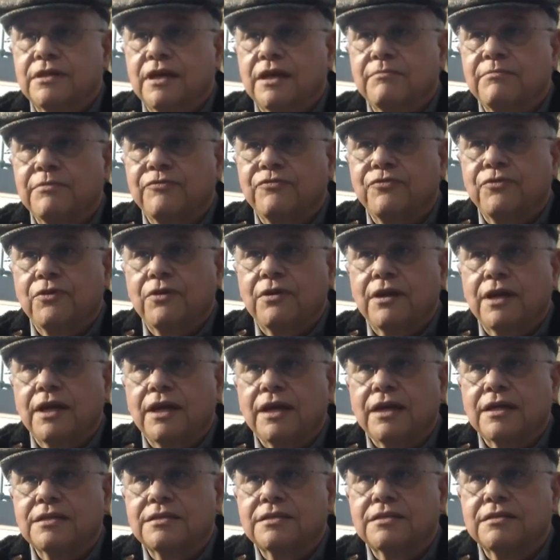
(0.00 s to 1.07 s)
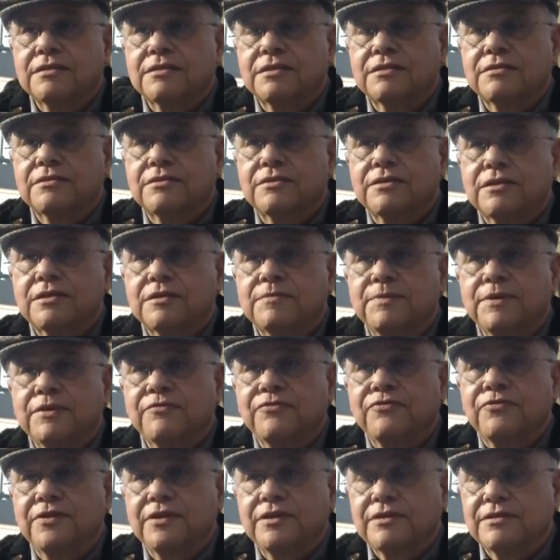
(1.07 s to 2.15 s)
night before last that's just been
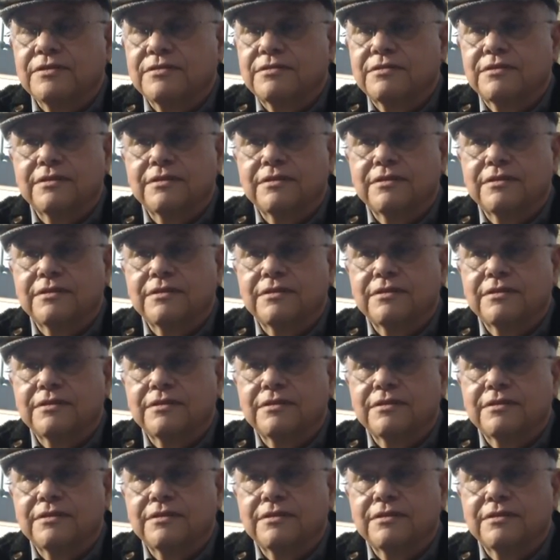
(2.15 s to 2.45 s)
finished,